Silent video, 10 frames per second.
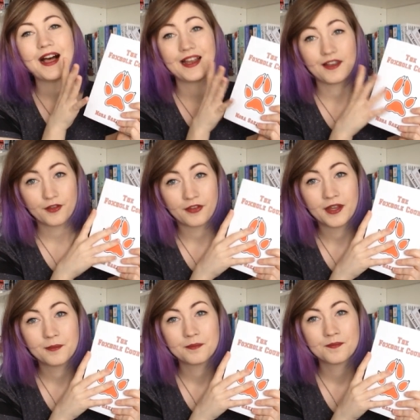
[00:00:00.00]
I love
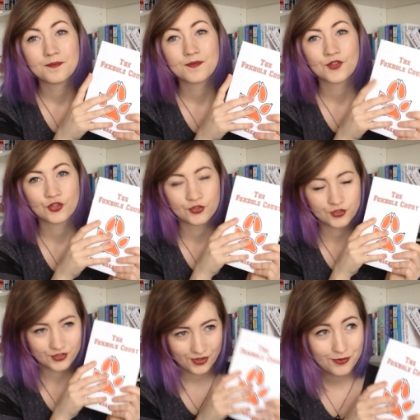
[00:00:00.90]
him
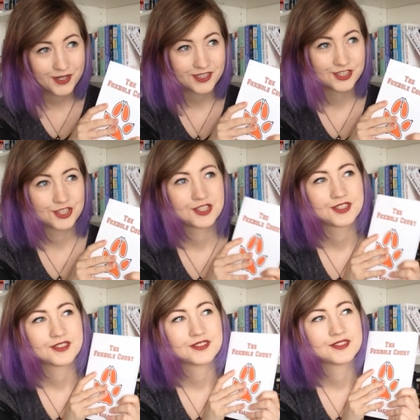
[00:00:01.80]
so much.
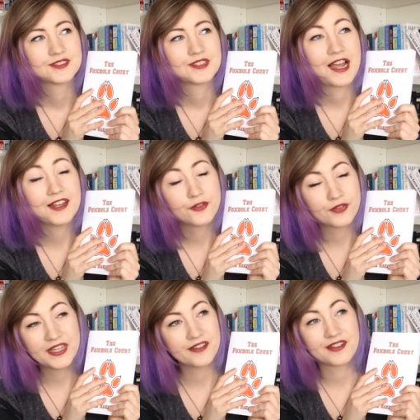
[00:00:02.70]
I
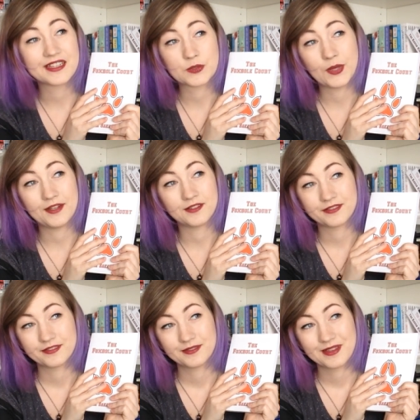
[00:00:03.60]
love Neil as well.
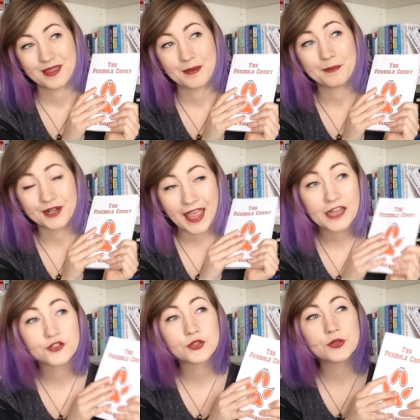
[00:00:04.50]
But
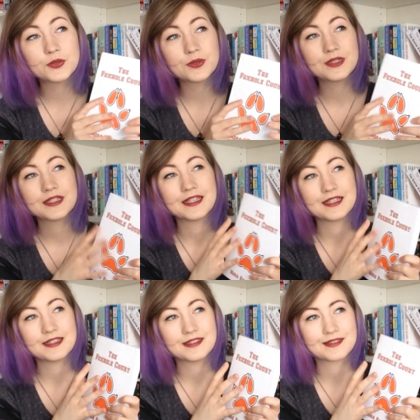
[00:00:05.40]
Andrew
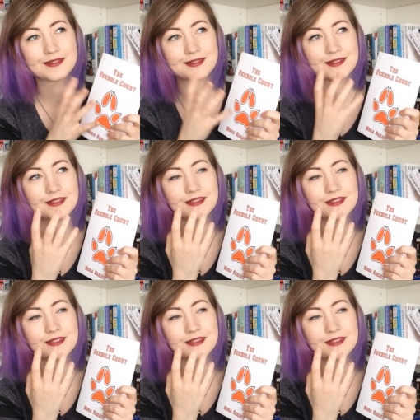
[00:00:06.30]
is